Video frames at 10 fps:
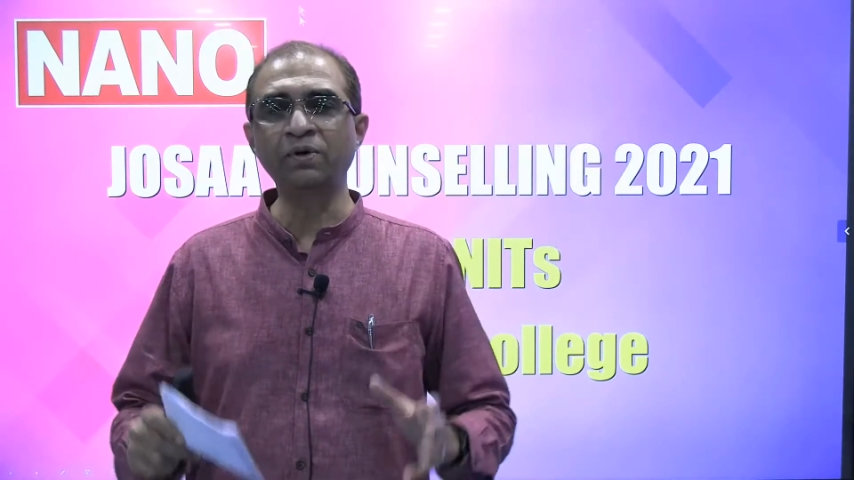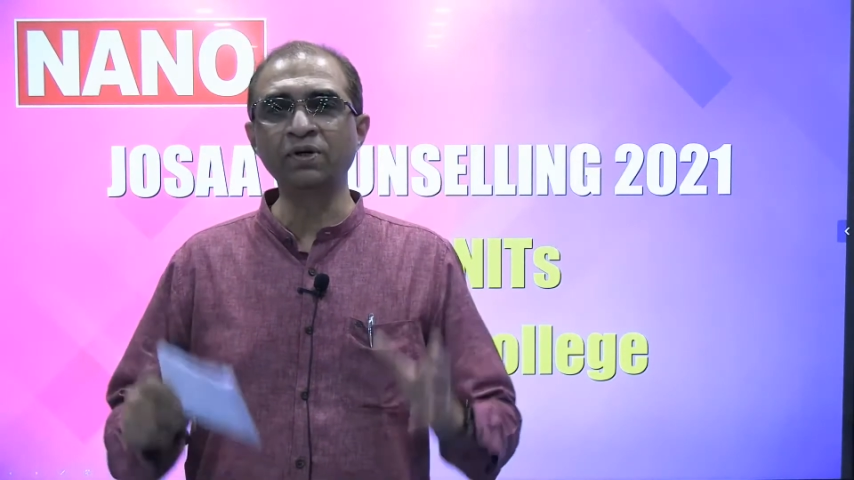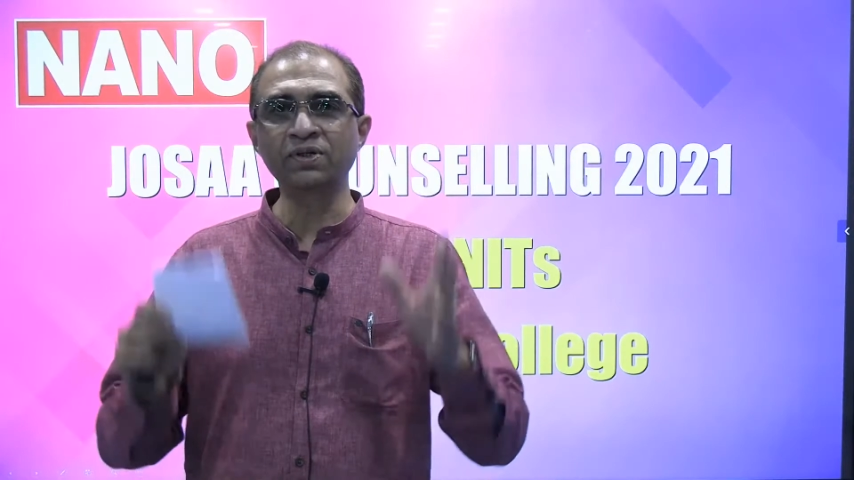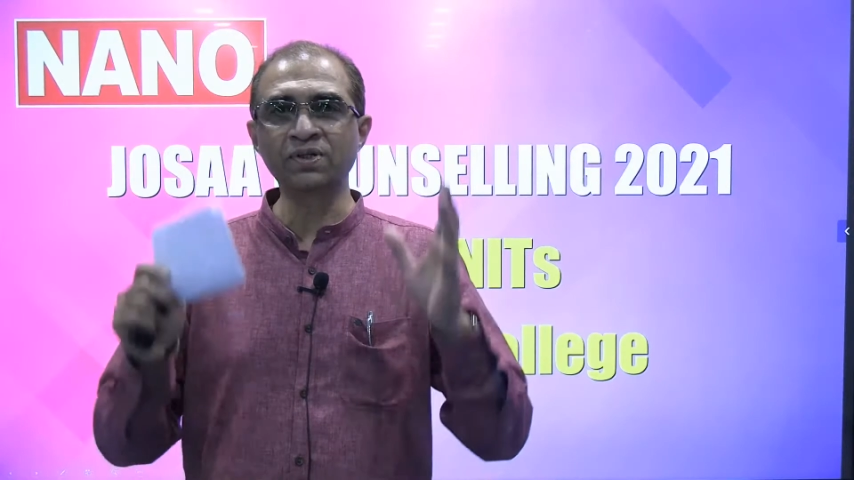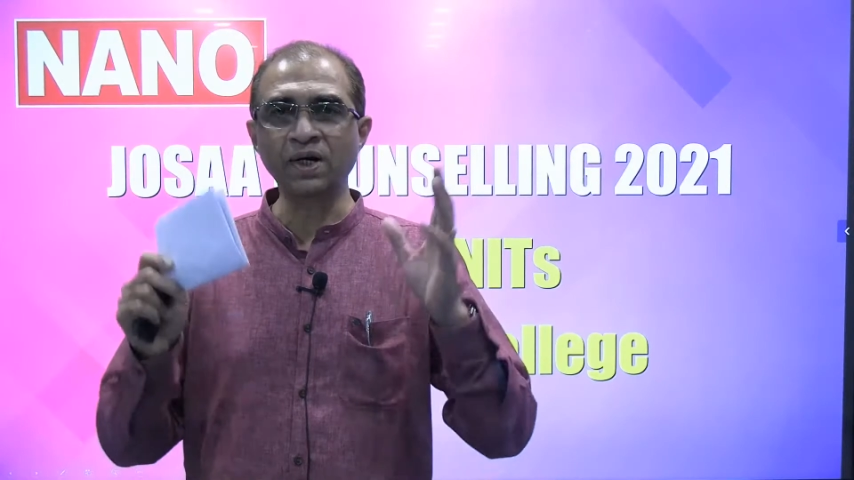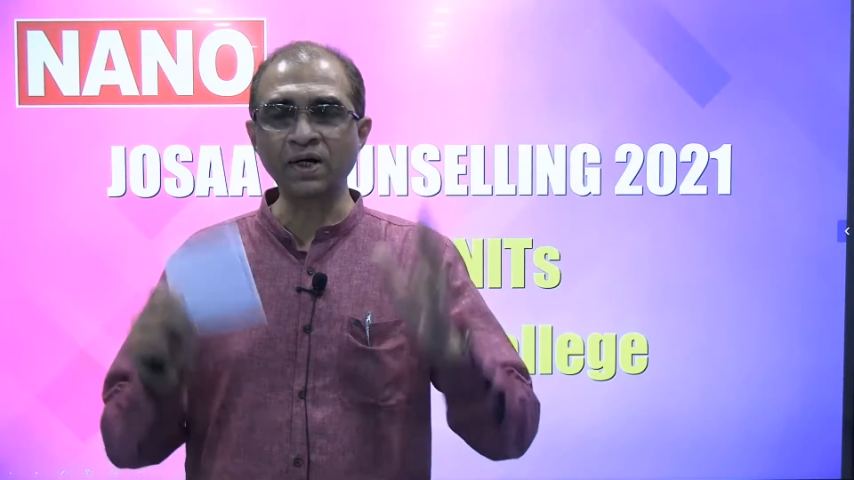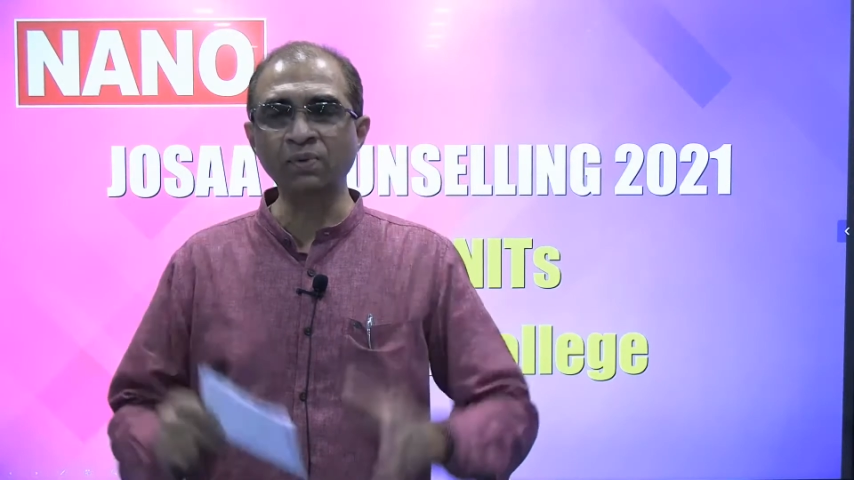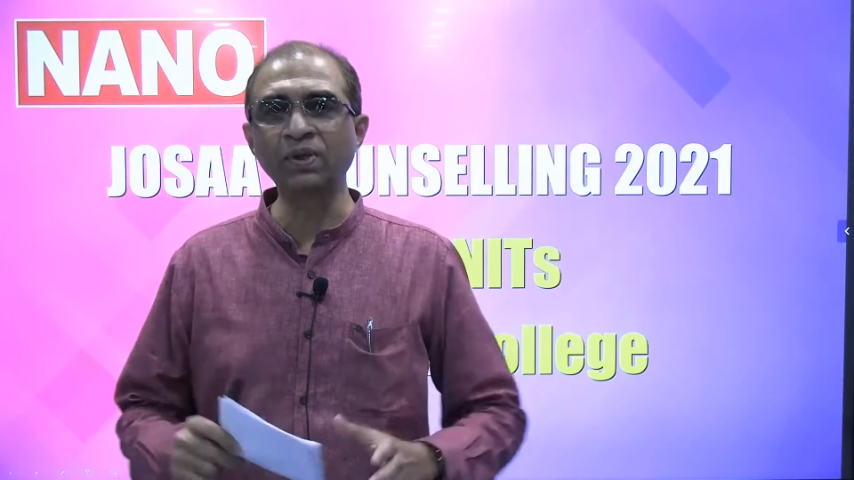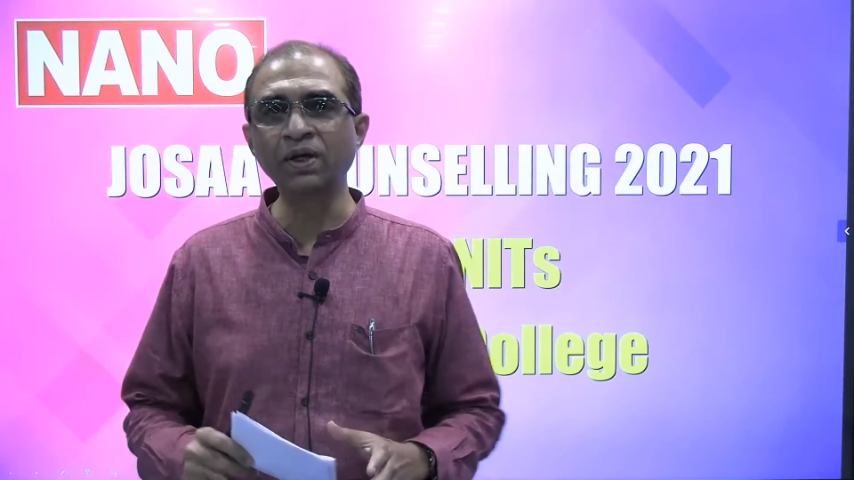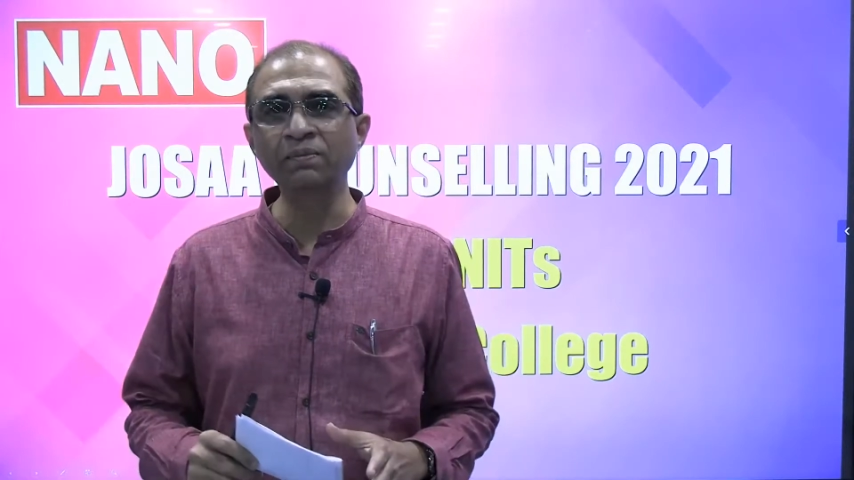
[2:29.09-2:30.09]
not just study
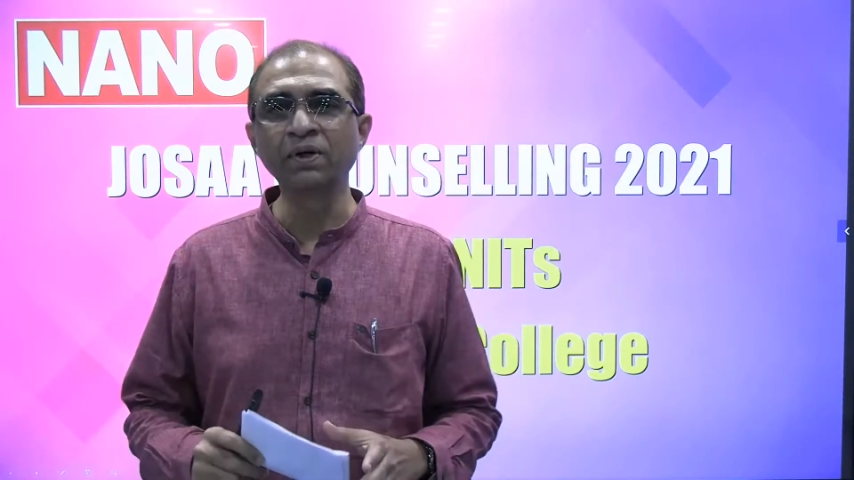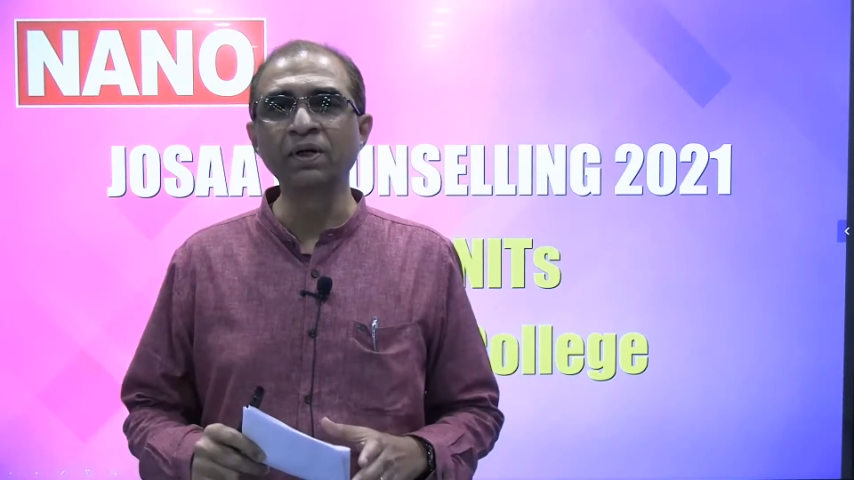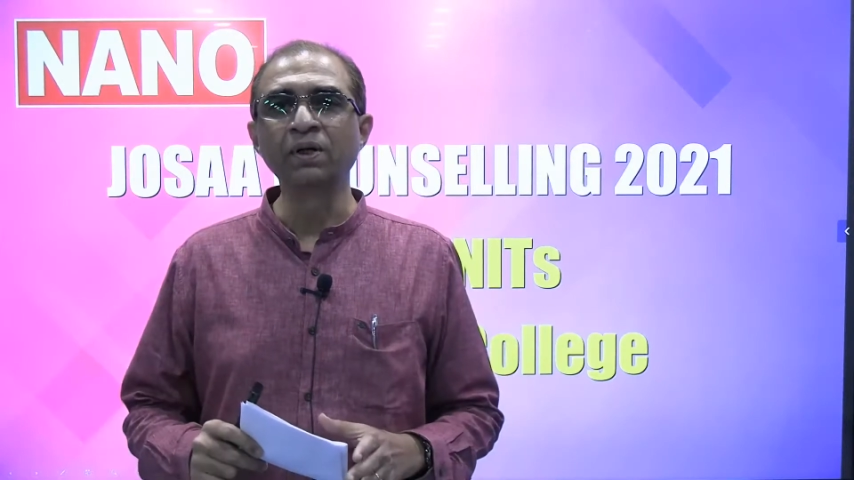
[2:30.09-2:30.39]
with them,